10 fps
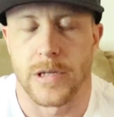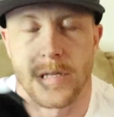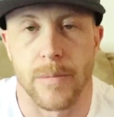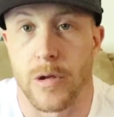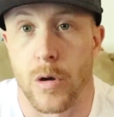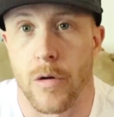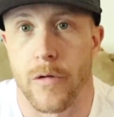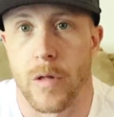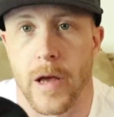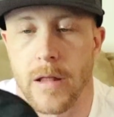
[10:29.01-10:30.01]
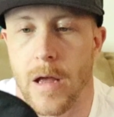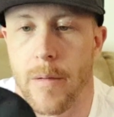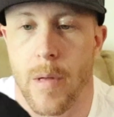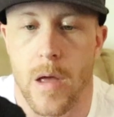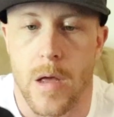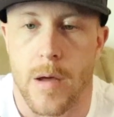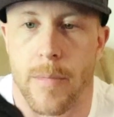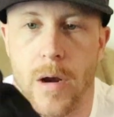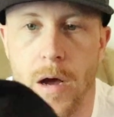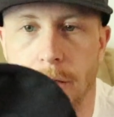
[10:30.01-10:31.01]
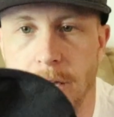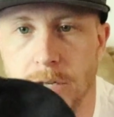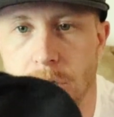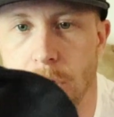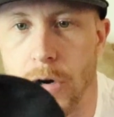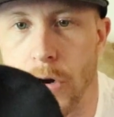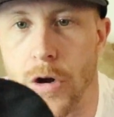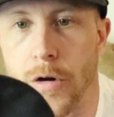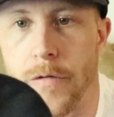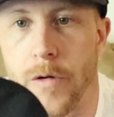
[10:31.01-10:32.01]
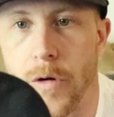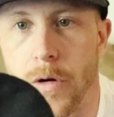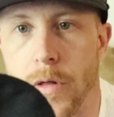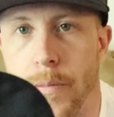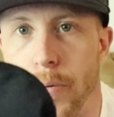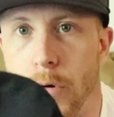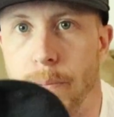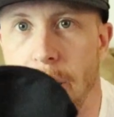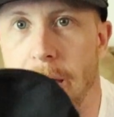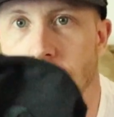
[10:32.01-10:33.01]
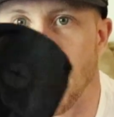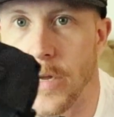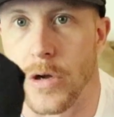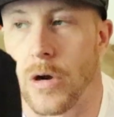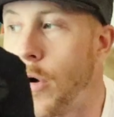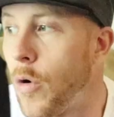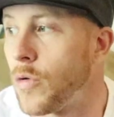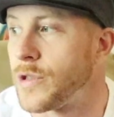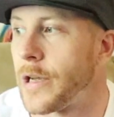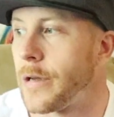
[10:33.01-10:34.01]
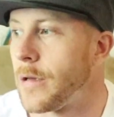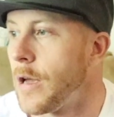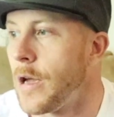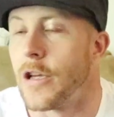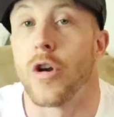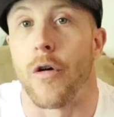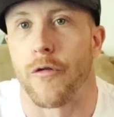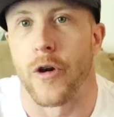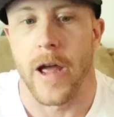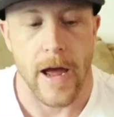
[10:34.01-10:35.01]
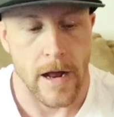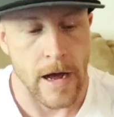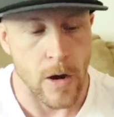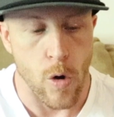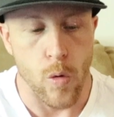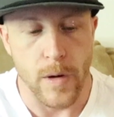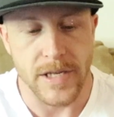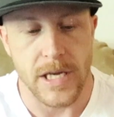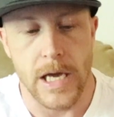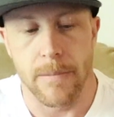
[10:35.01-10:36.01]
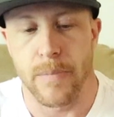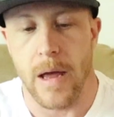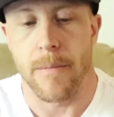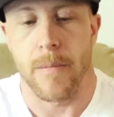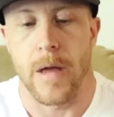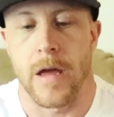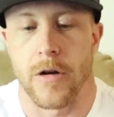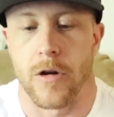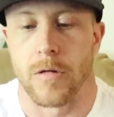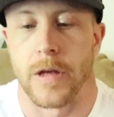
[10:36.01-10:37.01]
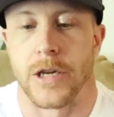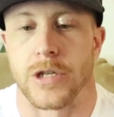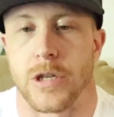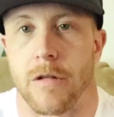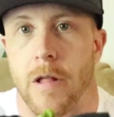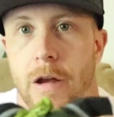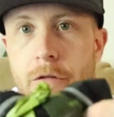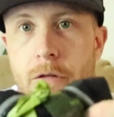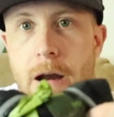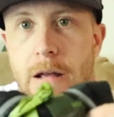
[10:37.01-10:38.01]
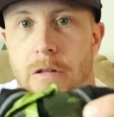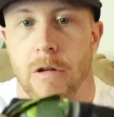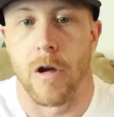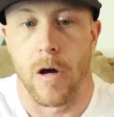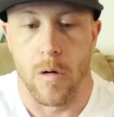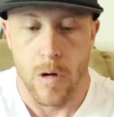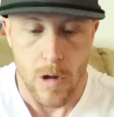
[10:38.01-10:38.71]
It's up to you if you like them, but these are good for the poop bags that you can hold so you don't forget. I always keep them in her leash, like ready to go.